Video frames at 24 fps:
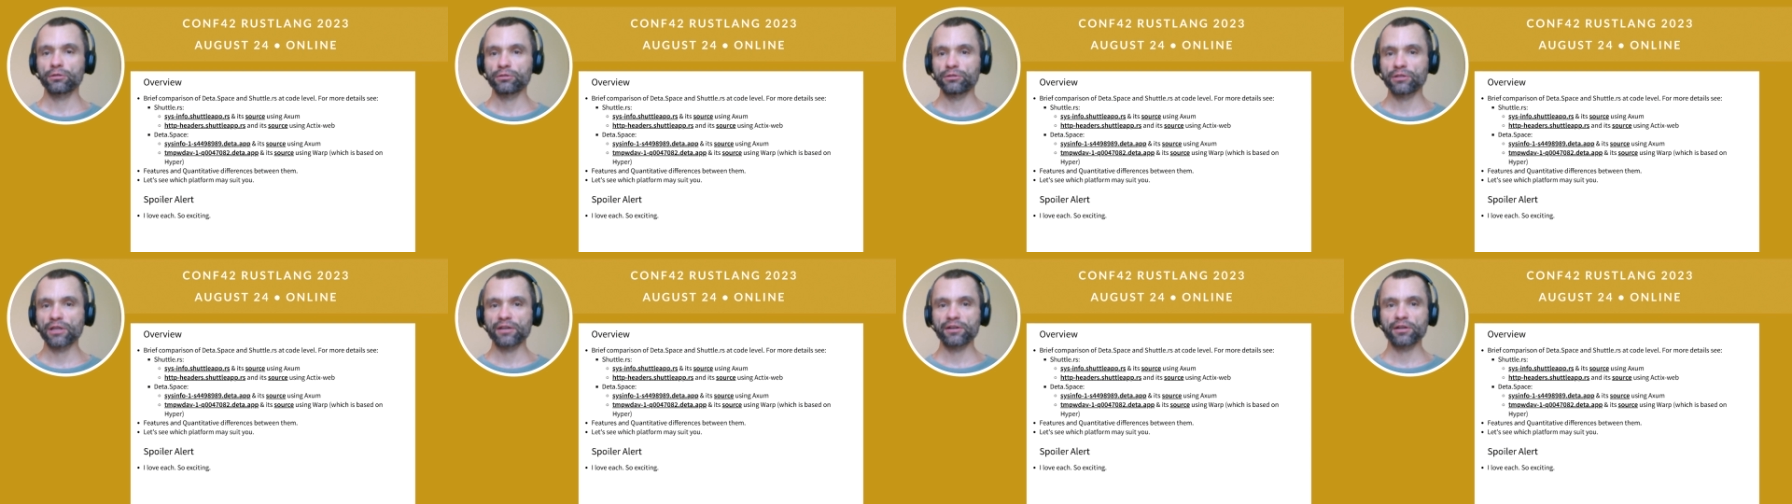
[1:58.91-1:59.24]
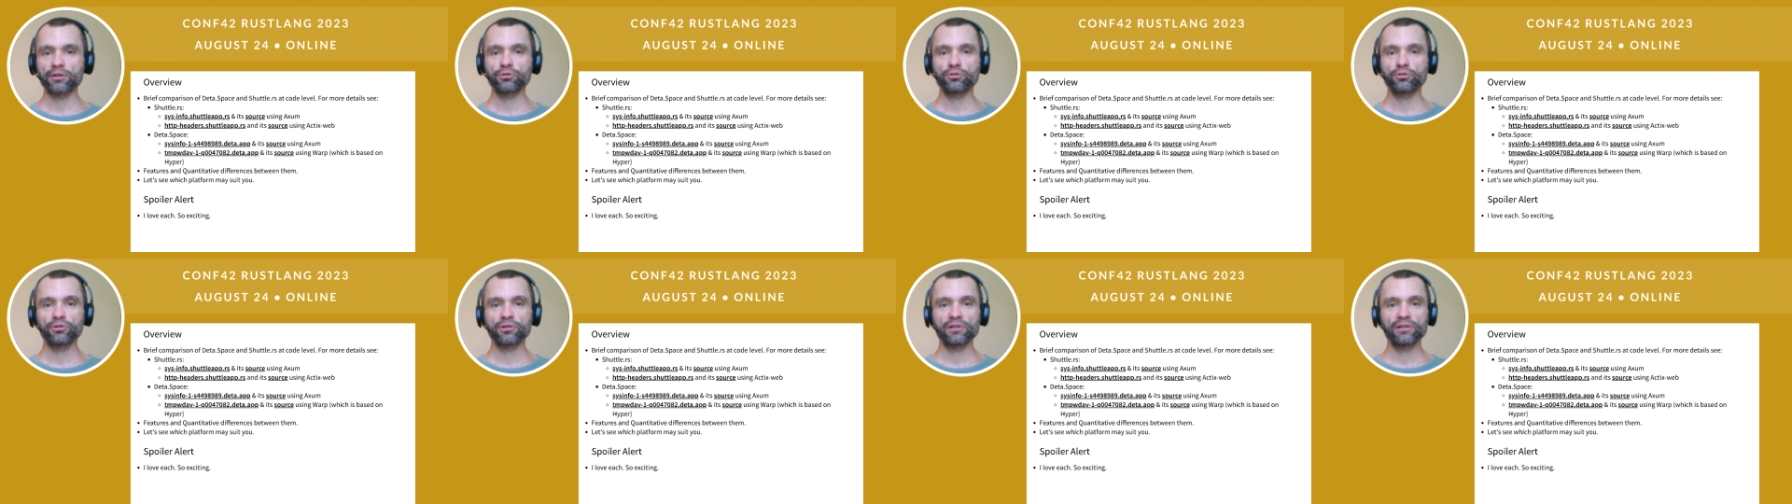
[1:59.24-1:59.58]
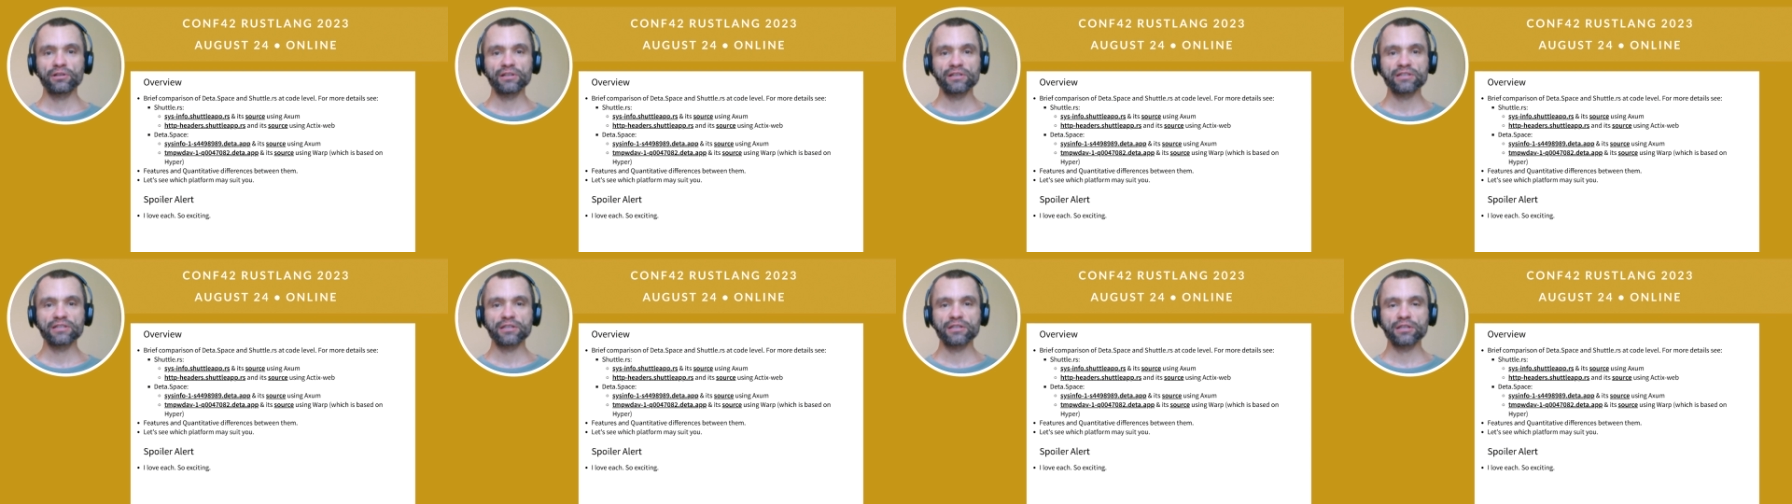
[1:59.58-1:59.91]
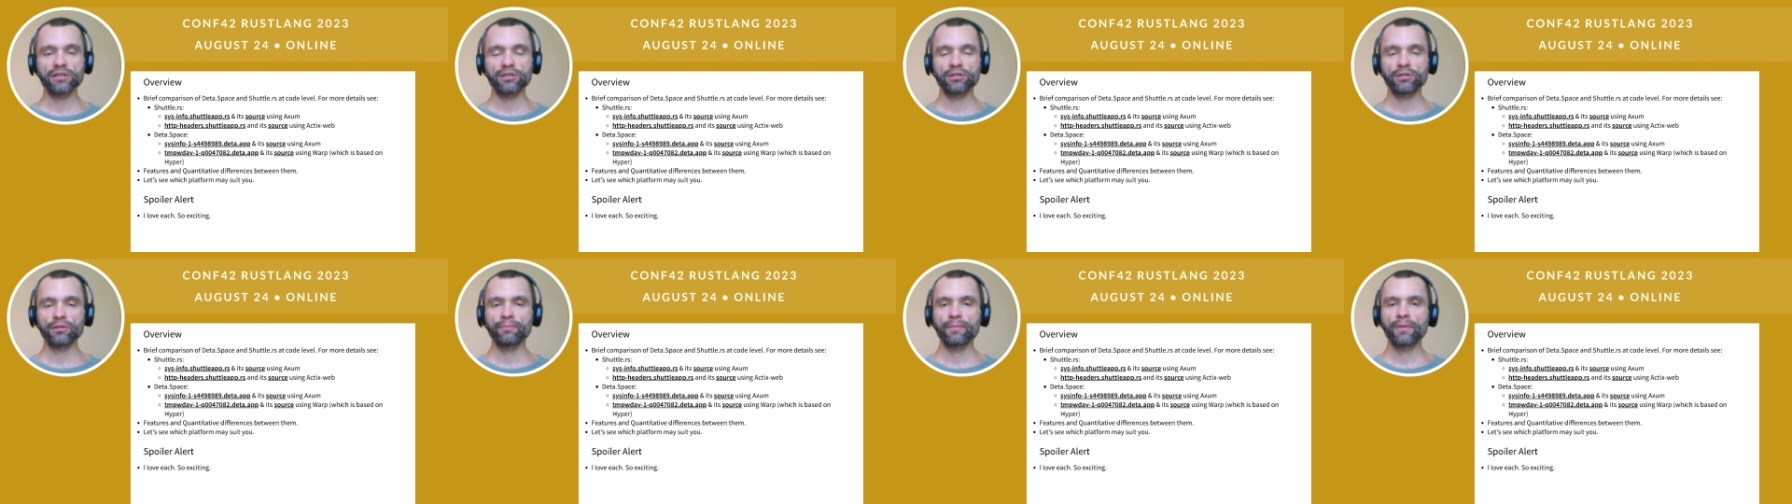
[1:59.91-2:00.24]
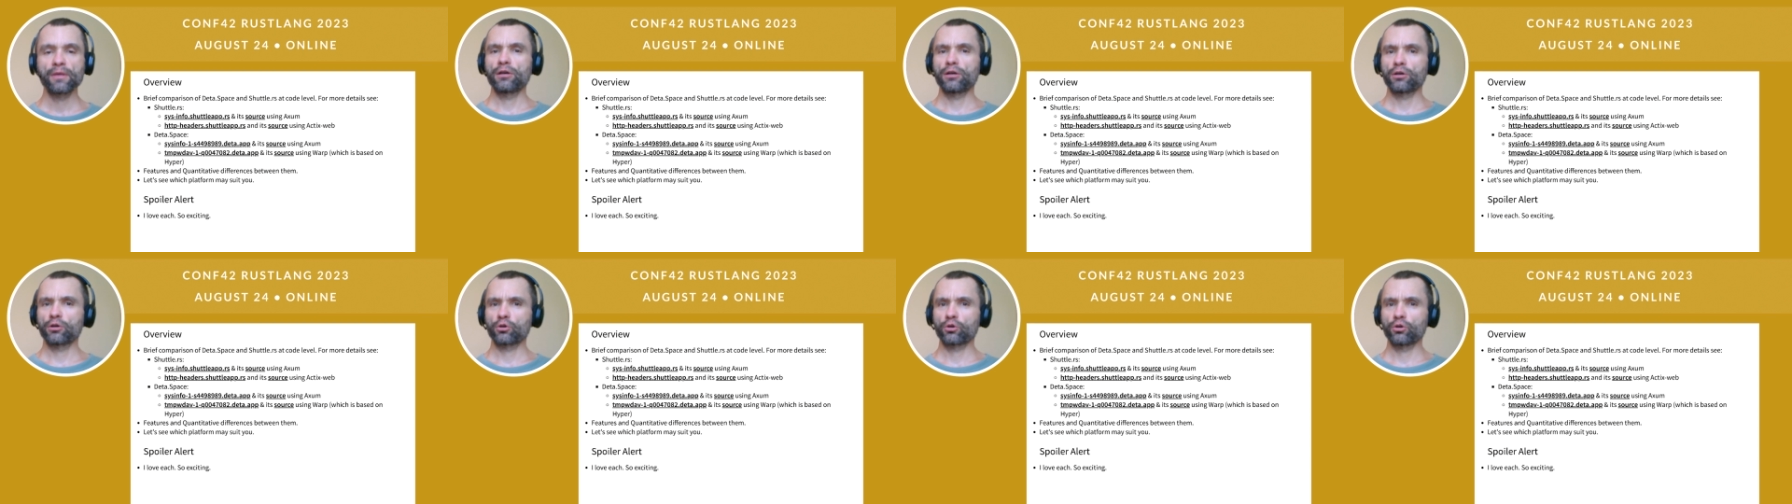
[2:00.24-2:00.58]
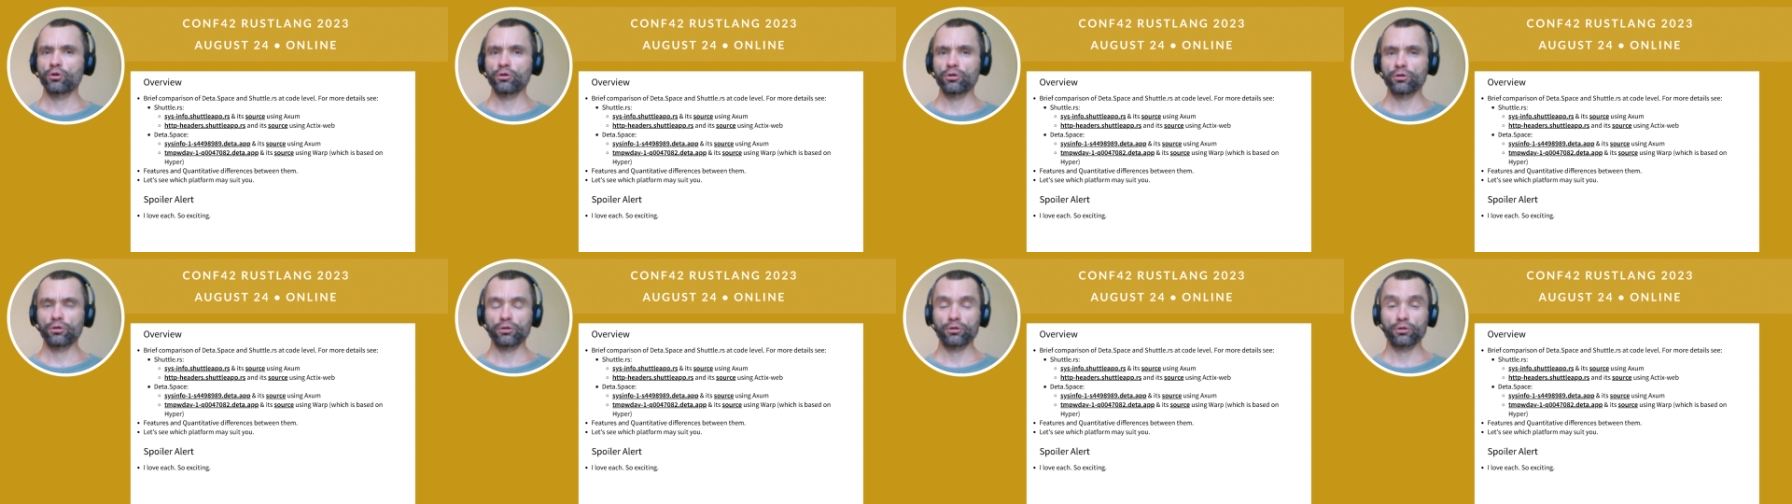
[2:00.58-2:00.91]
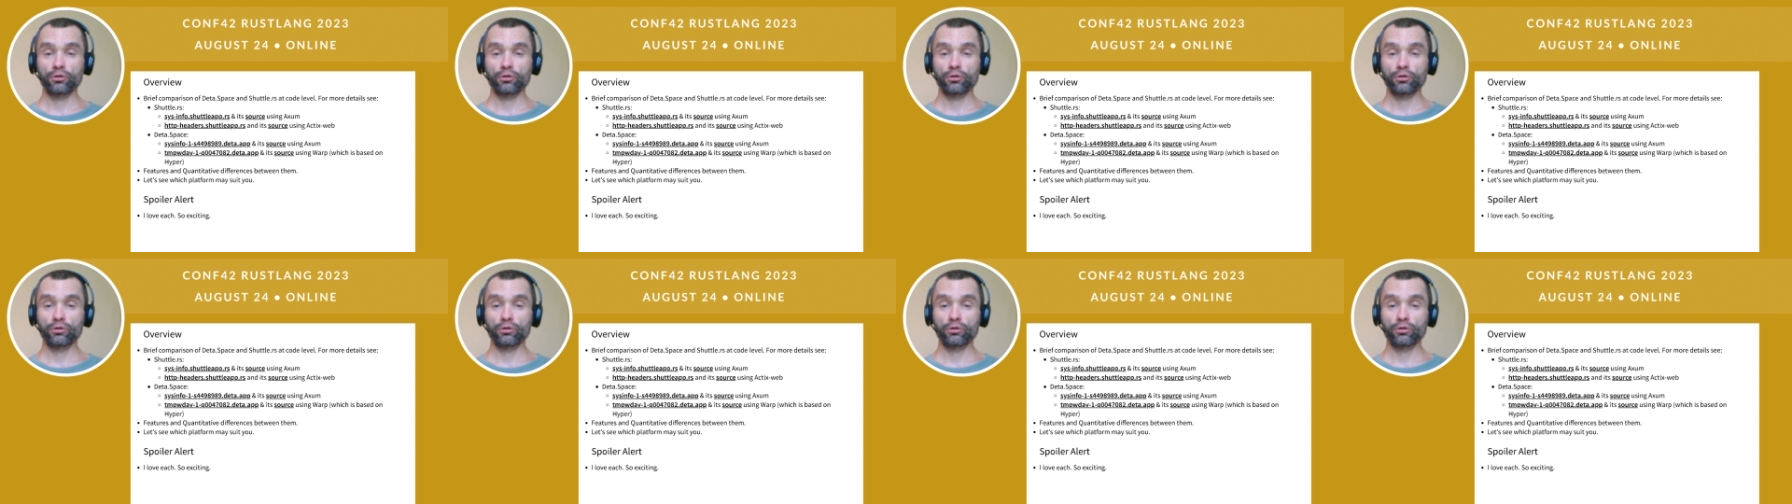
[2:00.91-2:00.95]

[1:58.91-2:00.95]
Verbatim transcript: directory listing, uh,